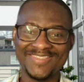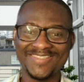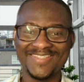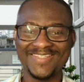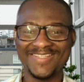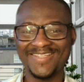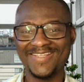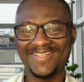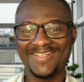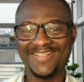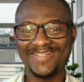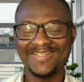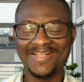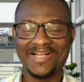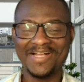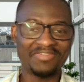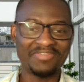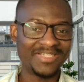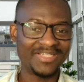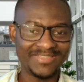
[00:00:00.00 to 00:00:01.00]
Okay.
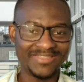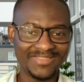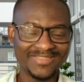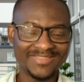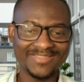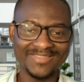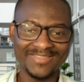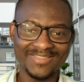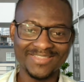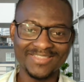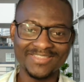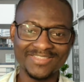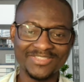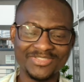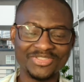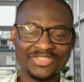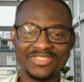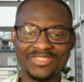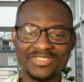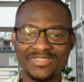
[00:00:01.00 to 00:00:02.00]
I've had
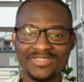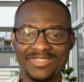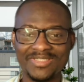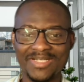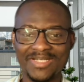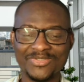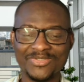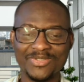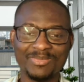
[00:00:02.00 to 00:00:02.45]
knee injury